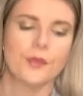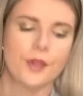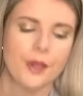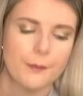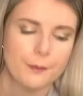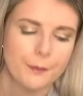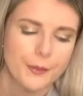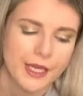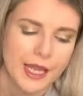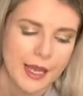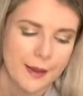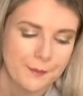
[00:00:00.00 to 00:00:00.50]

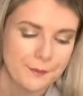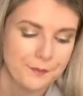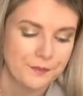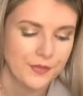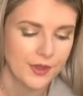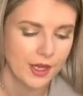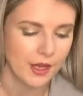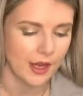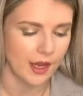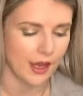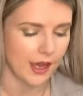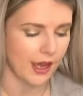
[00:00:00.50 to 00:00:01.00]
But yeah,
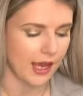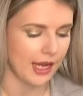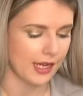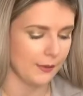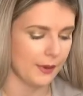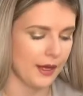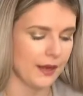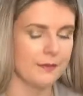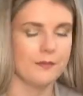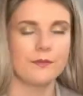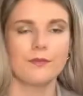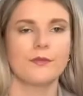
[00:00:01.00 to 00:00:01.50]

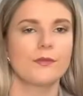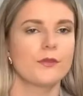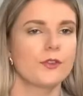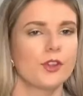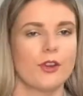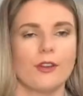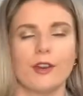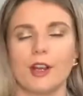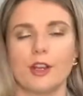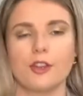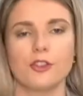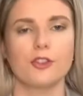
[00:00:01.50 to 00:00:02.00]
anyway,
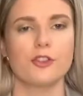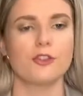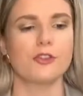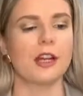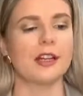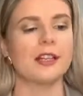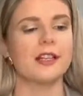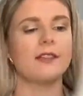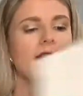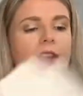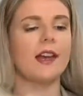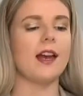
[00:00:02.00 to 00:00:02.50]
sorry, I got
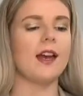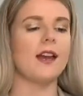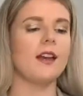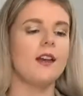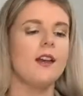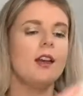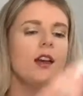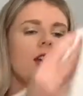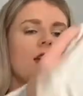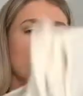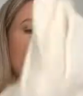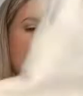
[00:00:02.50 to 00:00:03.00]
distracted there.
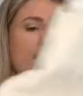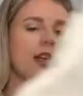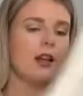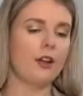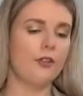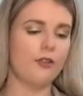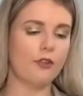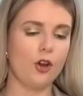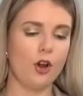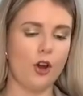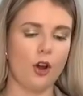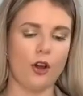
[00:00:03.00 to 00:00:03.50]
Then
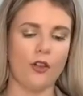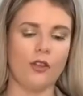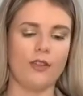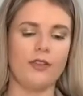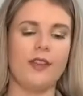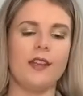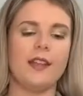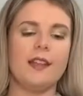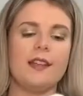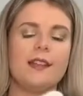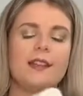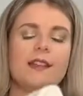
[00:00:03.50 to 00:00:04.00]
I've got
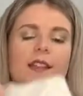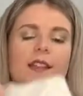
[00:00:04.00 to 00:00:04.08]
this